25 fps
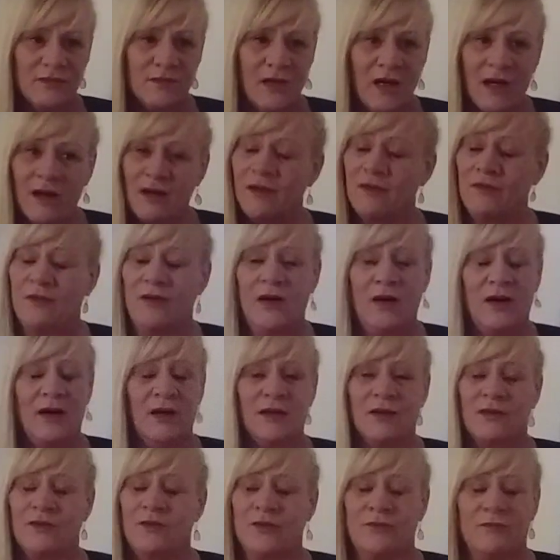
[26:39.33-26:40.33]
I
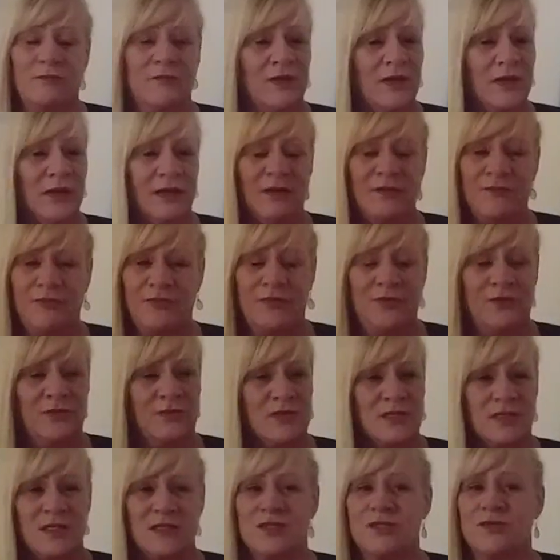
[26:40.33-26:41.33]
couldn't believe the
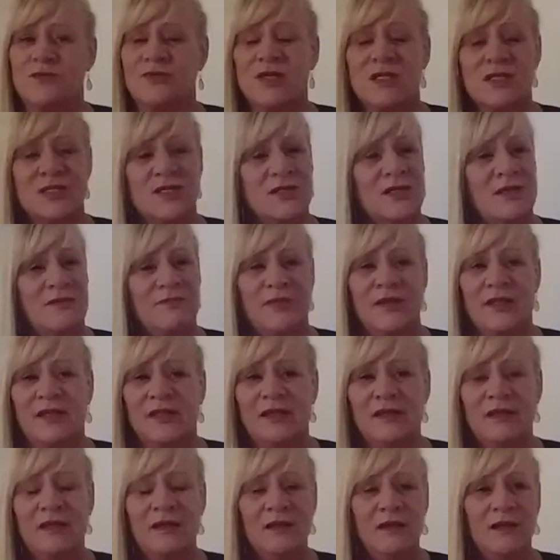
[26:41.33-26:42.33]
situation I'd been in.
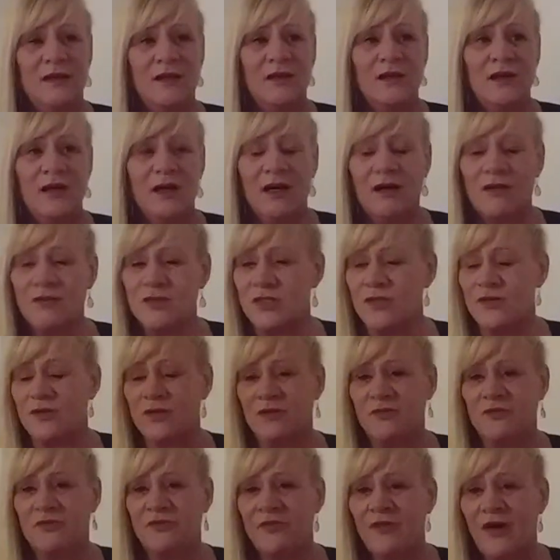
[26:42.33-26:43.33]
I was looking
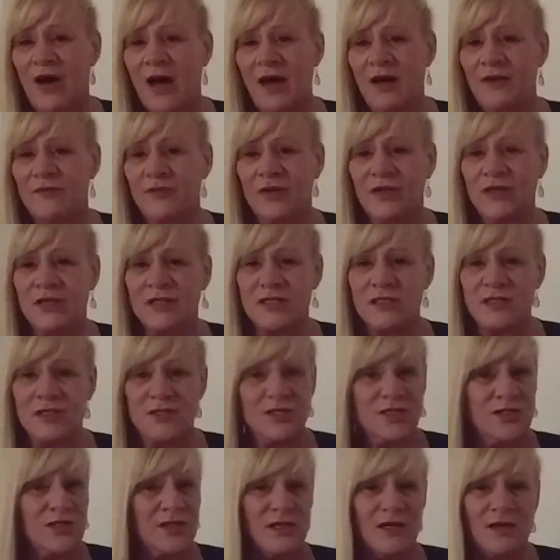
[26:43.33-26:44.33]
at 5 years and
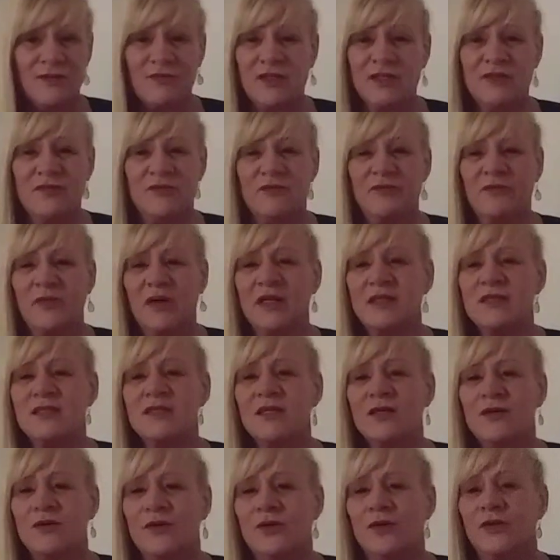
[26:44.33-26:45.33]
she never even went
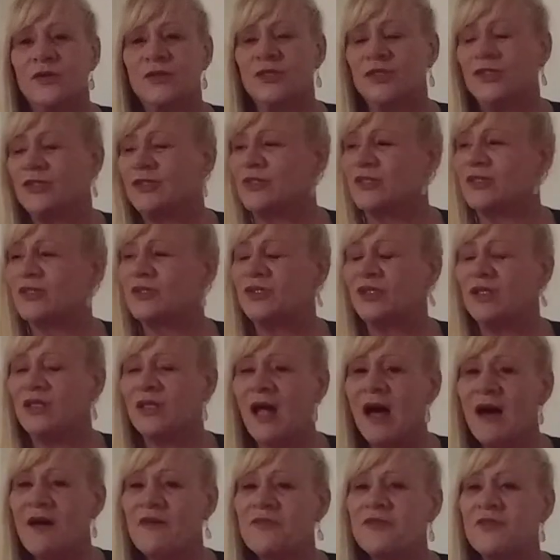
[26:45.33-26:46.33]
to court. She just
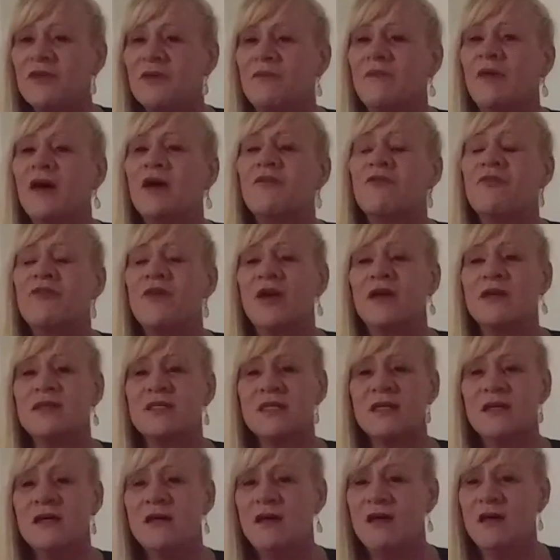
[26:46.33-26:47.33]
laughed in my
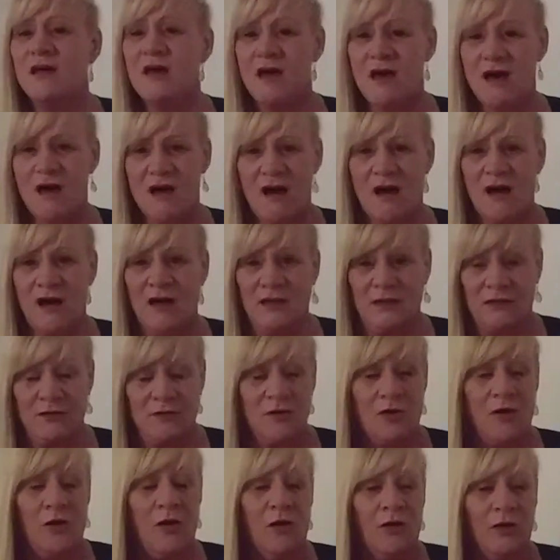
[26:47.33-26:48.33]
face and
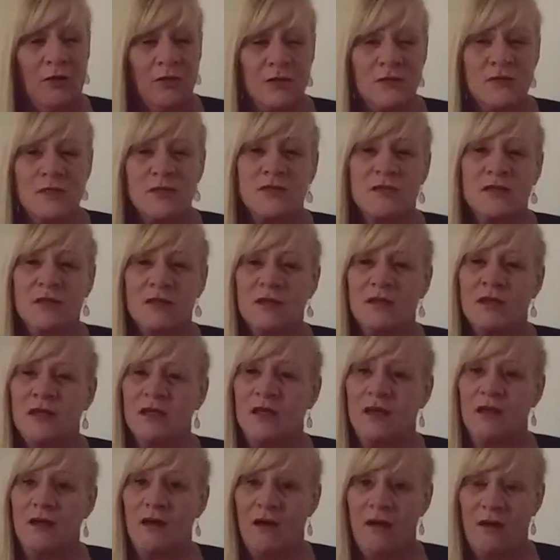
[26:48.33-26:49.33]

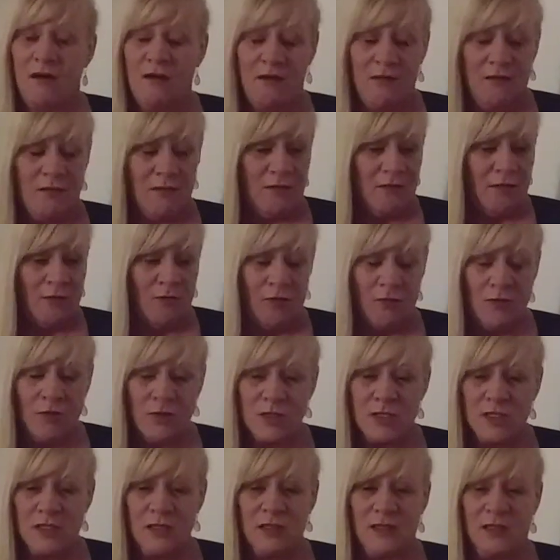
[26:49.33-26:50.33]
constantly,
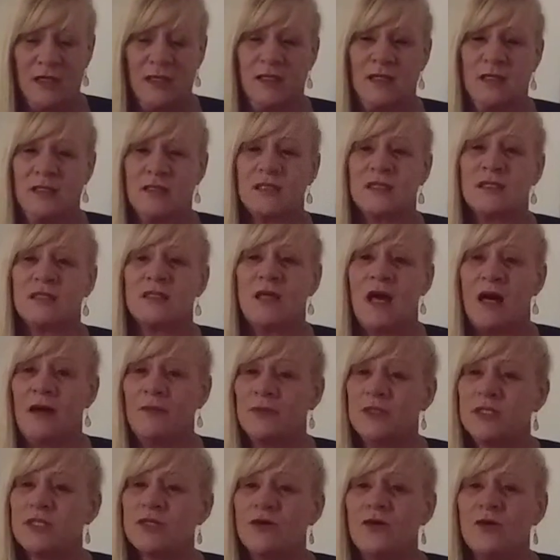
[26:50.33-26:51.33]
utterly
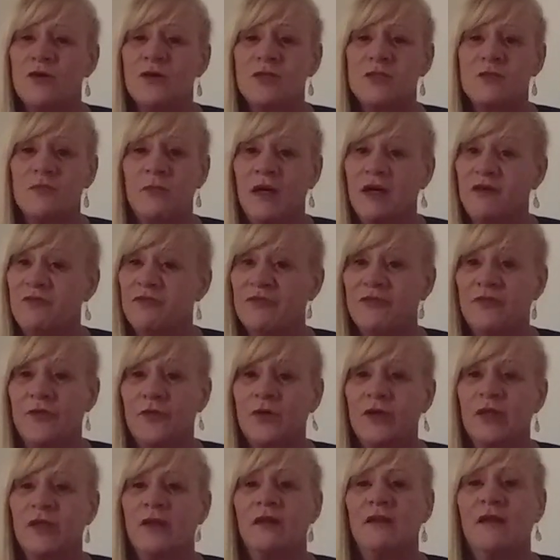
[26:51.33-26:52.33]
sabotaged my
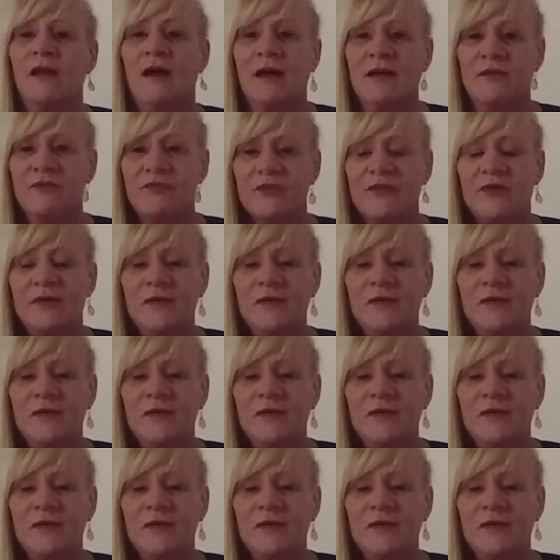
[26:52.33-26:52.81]
fucking life.